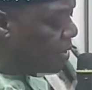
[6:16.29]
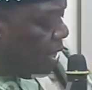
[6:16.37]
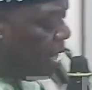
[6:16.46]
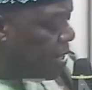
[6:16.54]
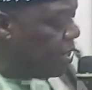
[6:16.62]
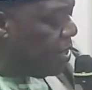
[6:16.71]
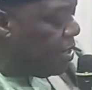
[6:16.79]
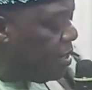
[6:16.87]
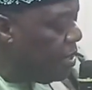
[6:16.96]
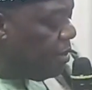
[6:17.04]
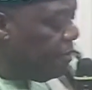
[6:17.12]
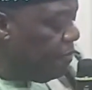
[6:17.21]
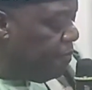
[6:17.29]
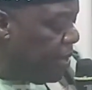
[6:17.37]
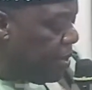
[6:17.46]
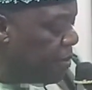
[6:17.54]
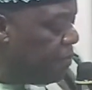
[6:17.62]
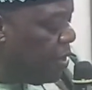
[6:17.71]
And
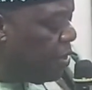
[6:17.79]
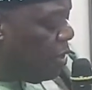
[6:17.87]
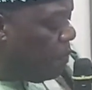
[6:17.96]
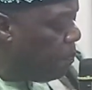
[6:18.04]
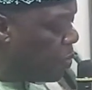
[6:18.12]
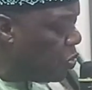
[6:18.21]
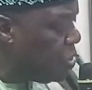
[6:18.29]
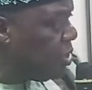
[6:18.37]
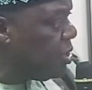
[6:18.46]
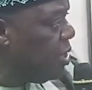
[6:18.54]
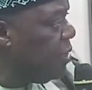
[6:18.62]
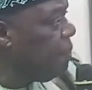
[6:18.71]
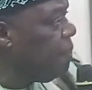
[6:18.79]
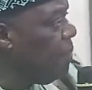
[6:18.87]
very, very importantly,